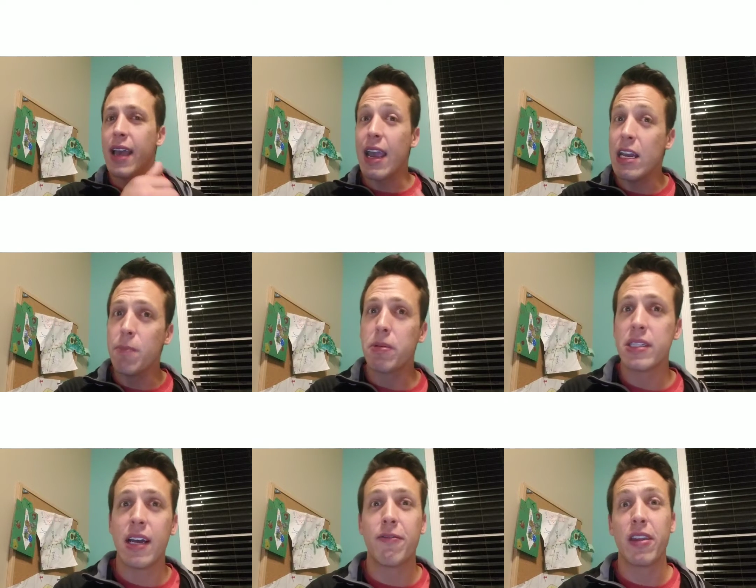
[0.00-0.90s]

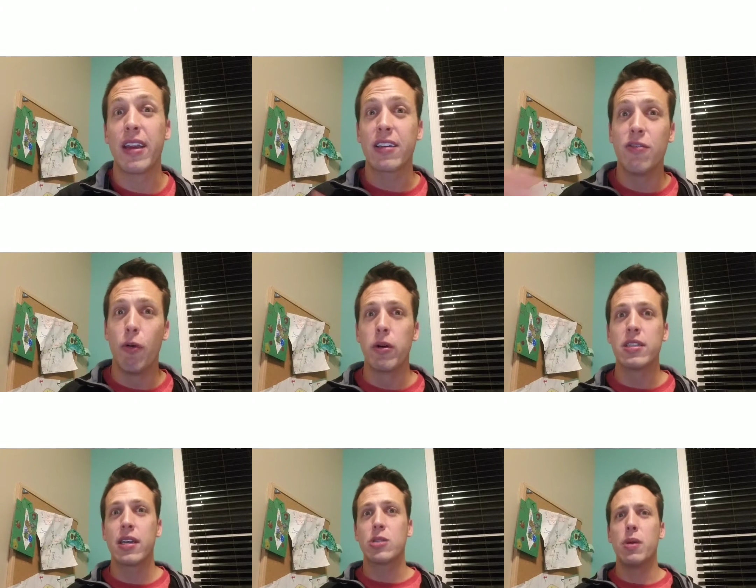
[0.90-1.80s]
80% for the next four to
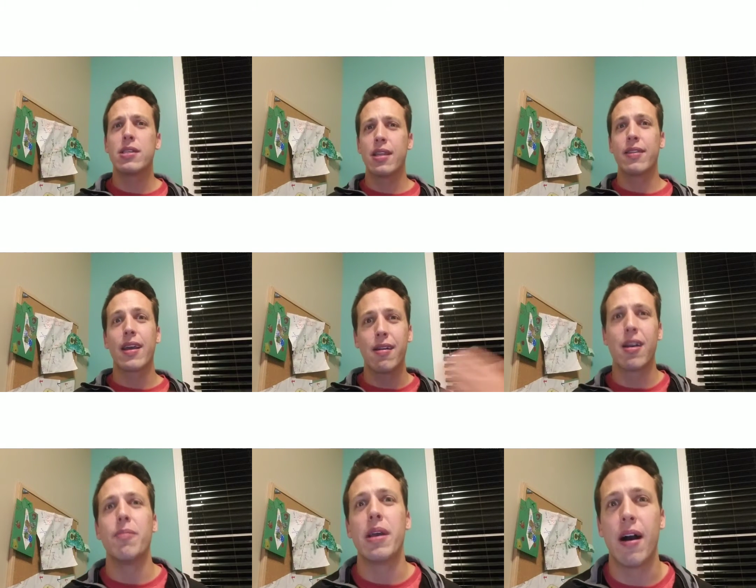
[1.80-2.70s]
six weeks than thinking you're
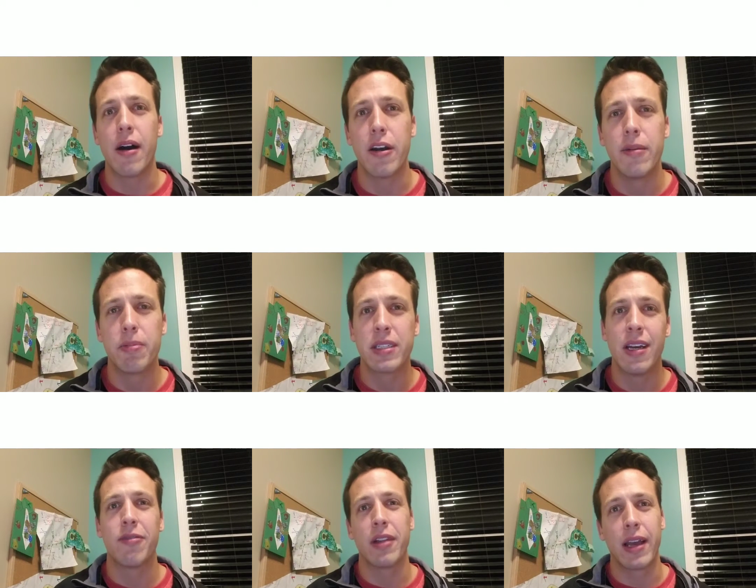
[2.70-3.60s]
going to be
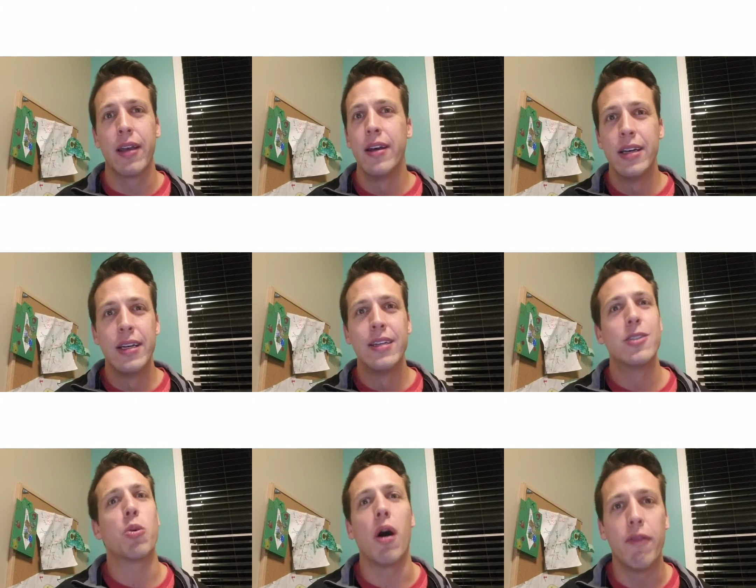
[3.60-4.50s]
100% for like
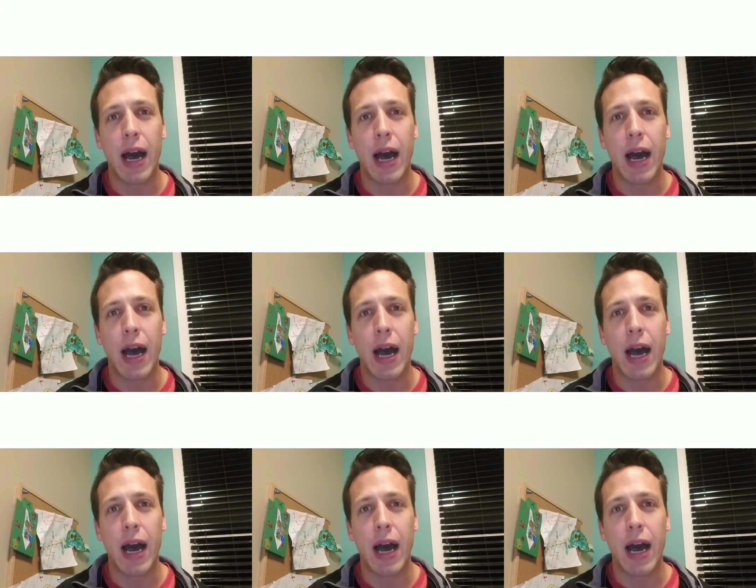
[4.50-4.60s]
12